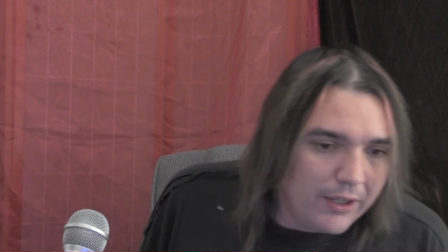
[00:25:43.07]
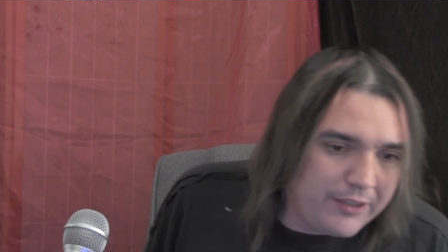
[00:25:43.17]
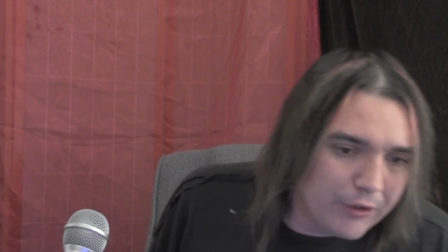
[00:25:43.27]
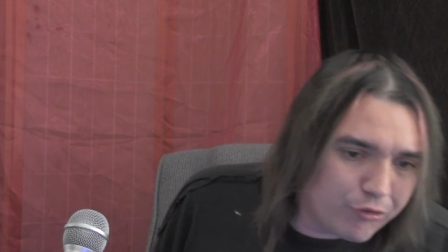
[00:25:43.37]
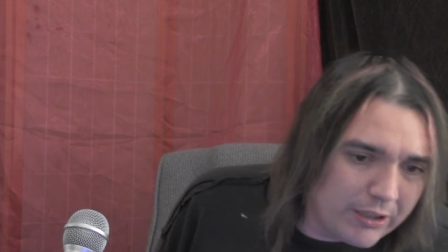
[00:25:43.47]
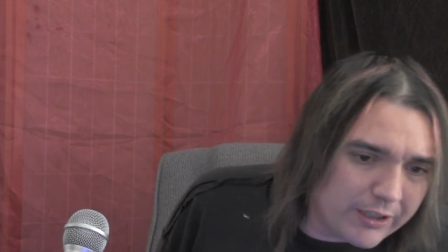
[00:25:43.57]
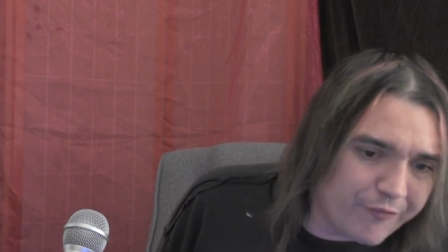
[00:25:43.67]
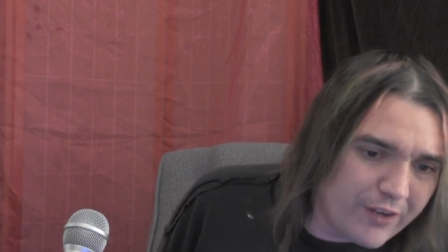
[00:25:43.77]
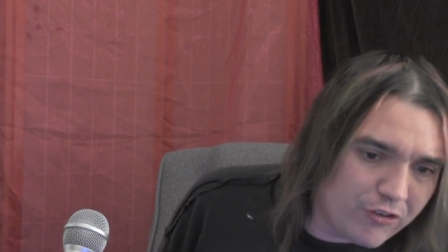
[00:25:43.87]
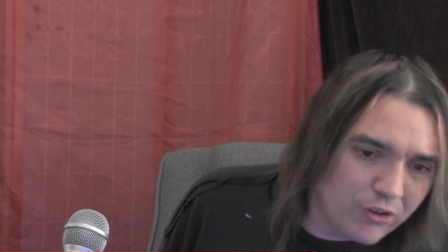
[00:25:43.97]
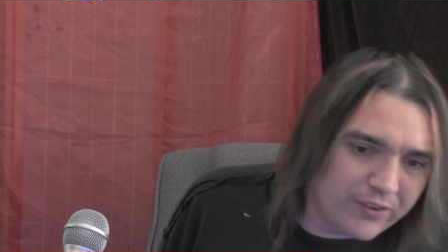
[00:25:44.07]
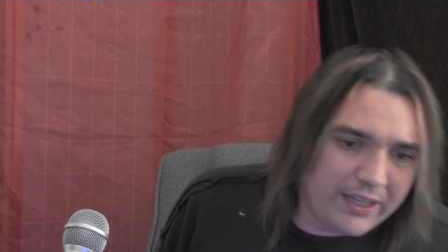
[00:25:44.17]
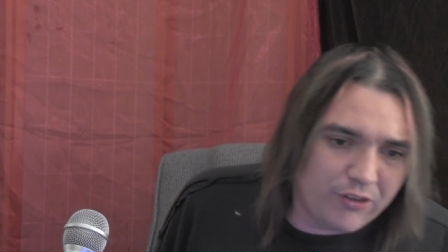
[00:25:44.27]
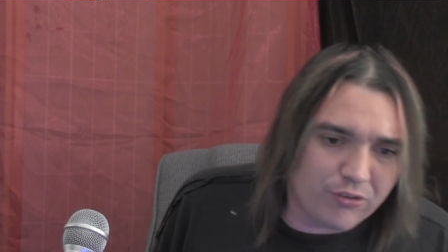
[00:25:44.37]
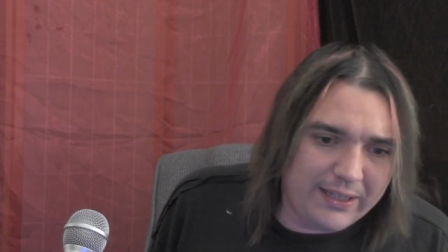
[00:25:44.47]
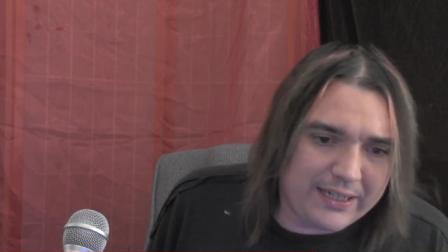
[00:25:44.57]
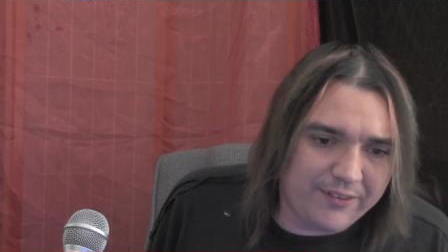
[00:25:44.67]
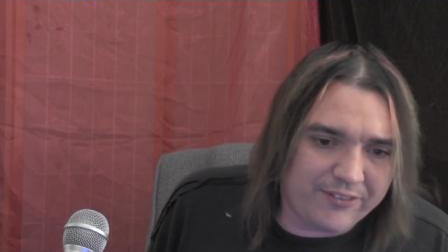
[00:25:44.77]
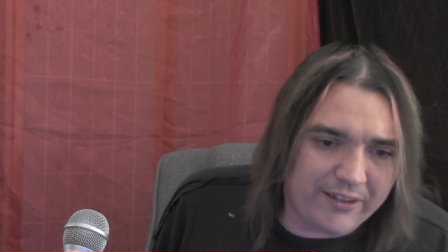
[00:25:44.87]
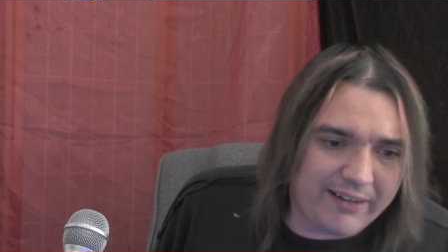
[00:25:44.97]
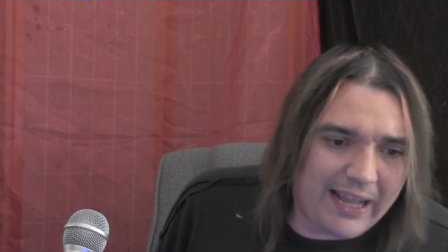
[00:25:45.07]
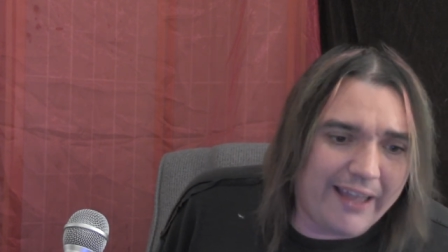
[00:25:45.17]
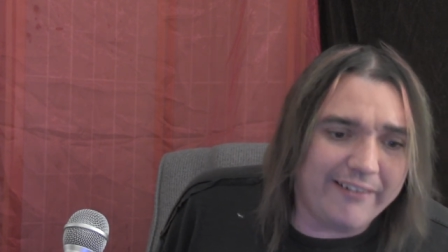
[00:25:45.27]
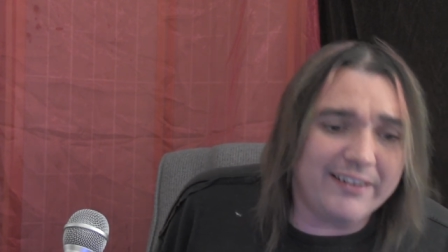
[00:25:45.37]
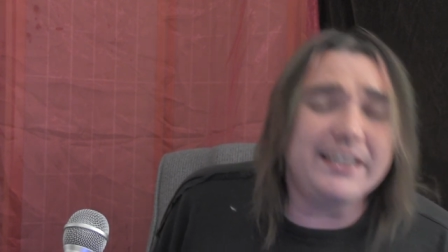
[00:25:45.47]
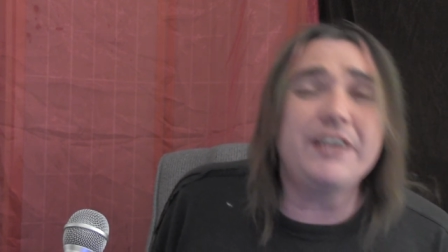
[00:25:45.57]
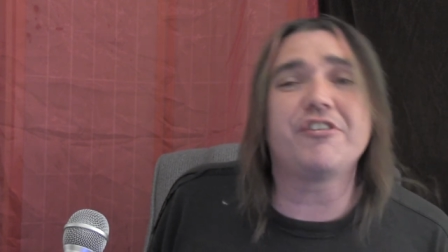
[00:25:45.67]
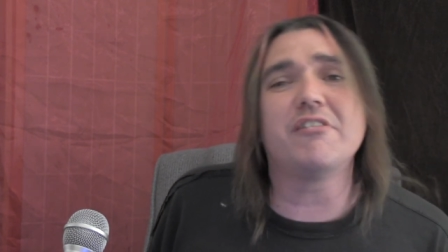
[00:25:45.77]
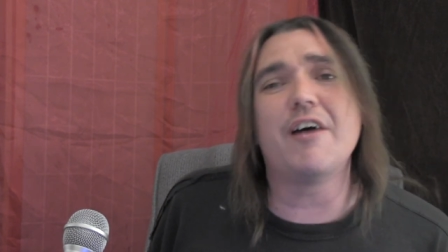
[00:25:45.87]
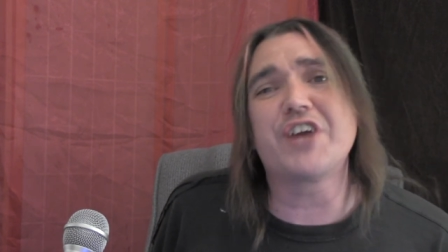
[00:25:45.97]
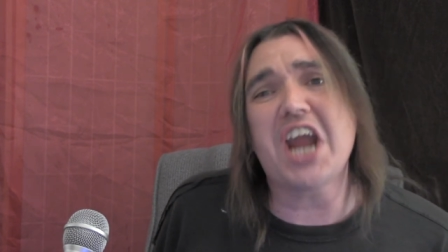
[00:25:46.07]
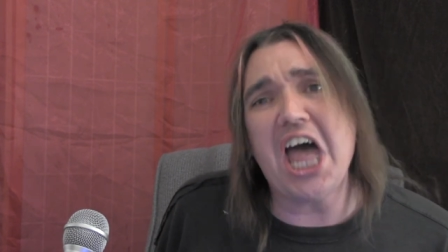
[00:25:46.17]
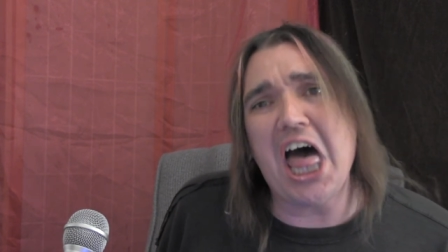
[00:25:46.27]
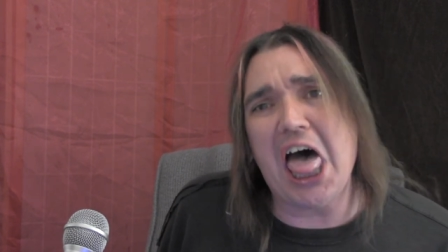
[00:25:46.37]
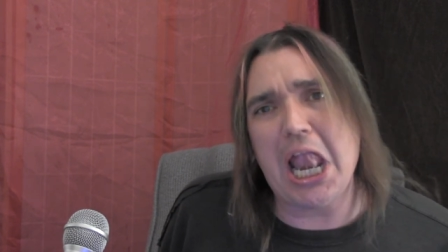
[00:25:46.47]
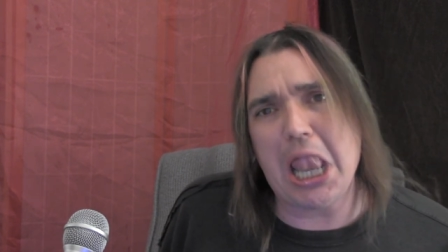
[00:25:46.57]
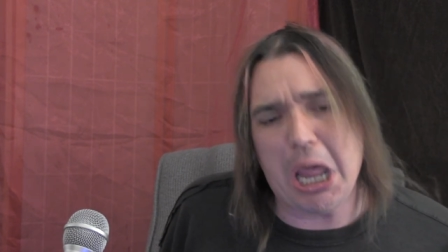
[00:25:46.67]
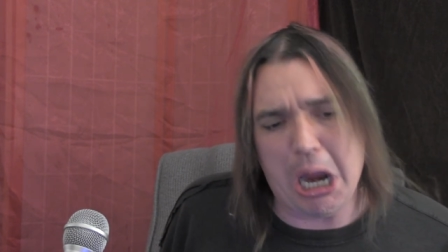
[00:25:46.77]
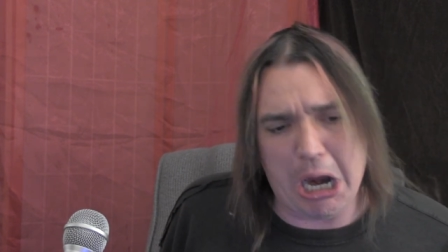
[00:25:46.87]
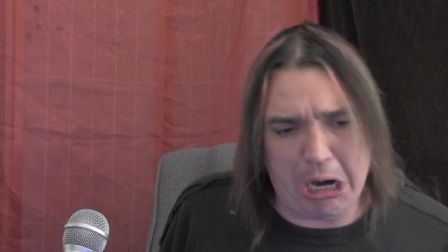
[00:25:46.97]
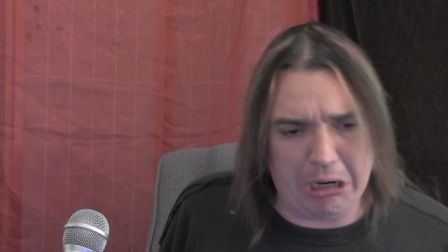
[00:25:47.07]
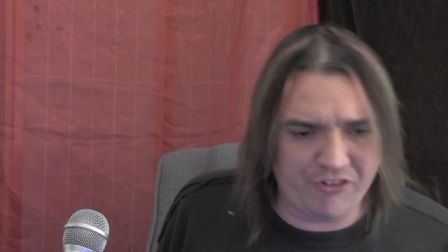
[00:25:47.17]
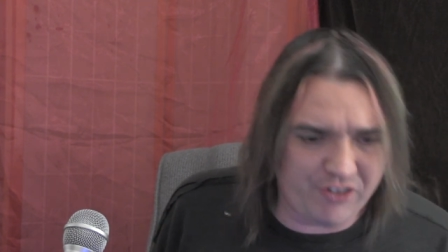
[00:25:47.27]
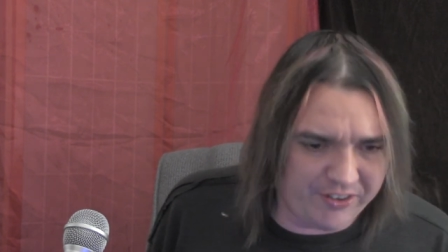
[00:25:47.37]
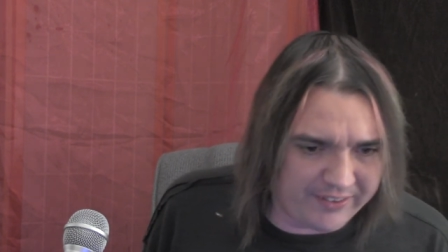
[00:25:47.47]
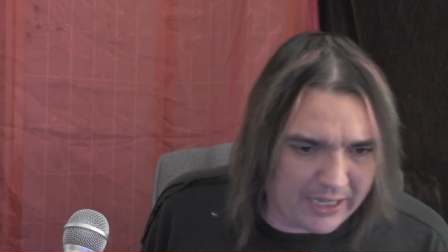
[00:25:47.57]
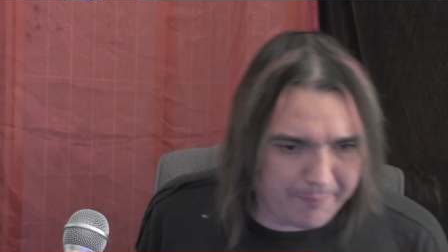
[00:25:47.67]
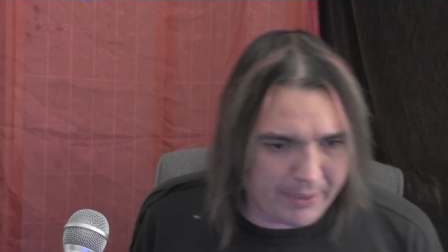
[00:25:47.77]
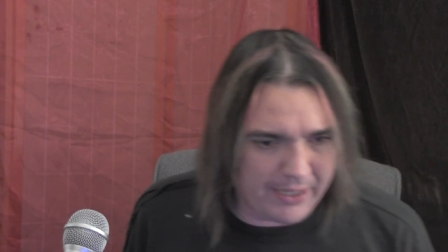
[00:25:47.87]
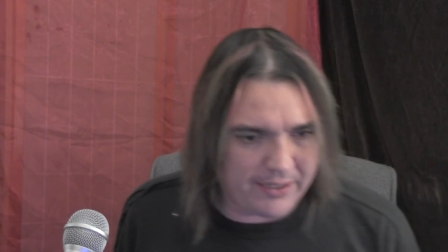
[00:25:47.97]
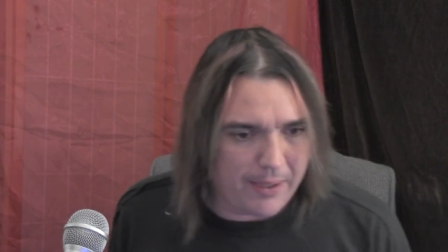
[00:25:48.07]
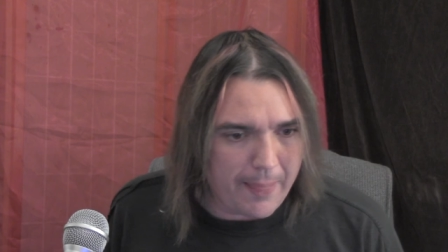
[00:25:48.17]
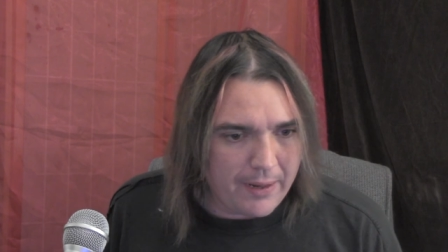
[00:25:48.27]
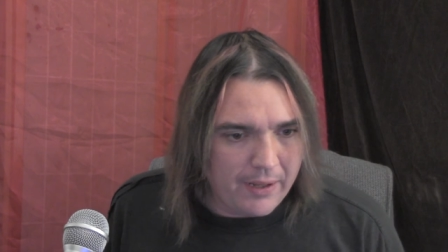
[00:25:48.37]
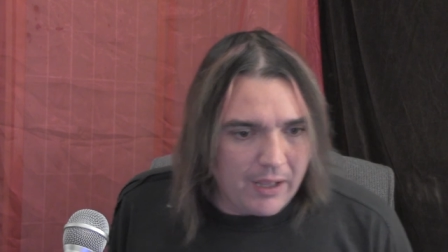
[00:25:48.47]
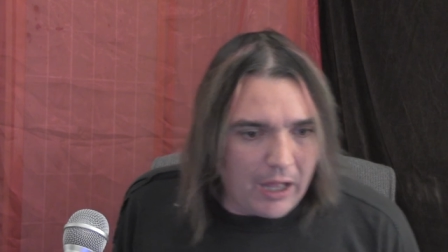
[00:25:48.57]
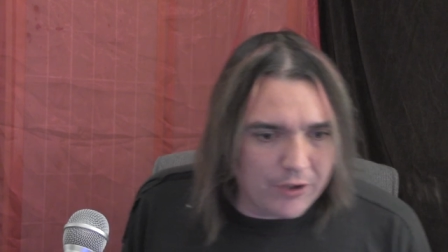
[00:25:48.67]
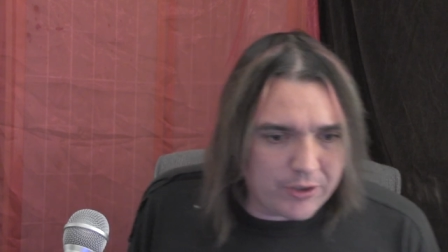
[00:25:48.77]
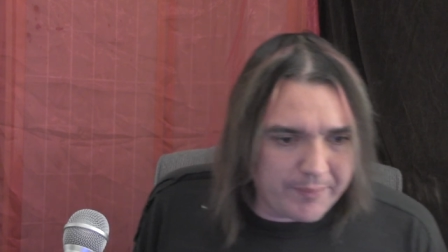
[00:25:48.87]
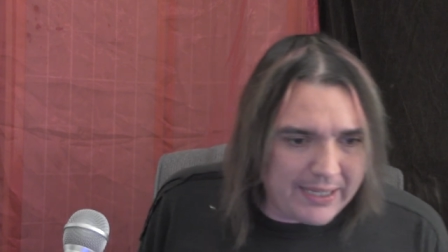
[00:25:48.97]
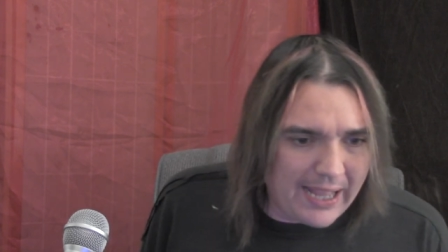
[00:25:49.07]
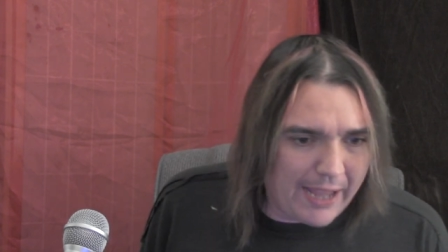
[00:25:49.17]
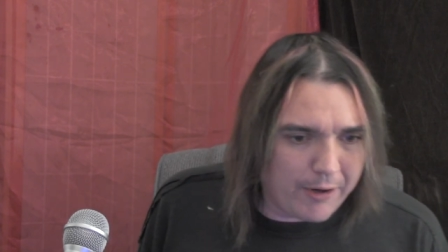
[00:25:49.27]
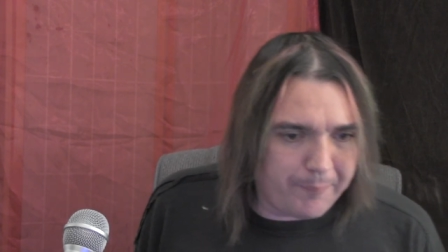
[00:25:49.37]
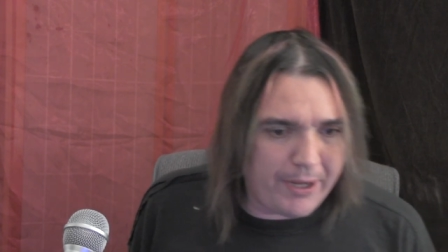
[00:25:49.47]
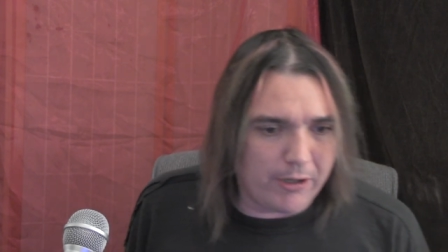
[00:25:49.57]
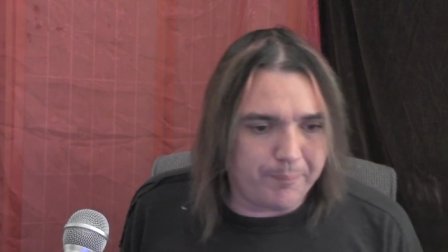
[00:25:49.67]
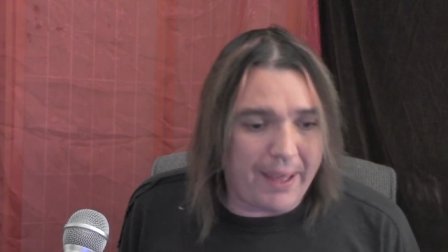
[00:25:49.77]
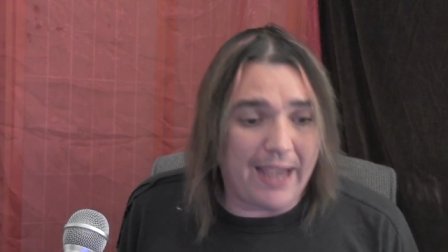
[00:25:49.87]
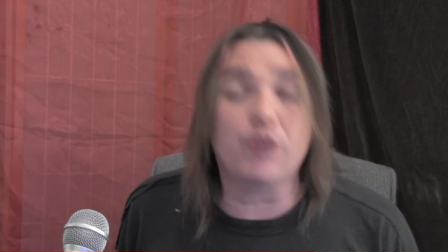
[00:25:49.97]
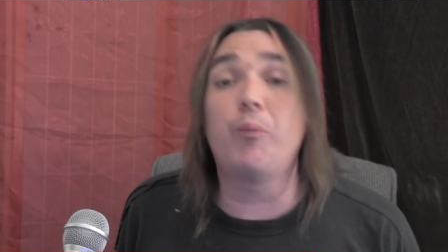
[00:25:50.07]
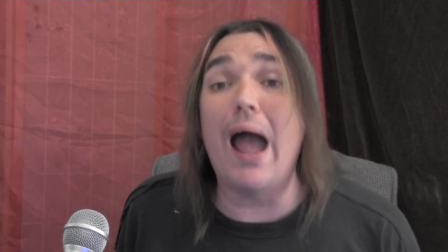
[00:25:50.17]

District officials initially considering hiring a teacher of color, she said, but ultimately hired Peter Beck.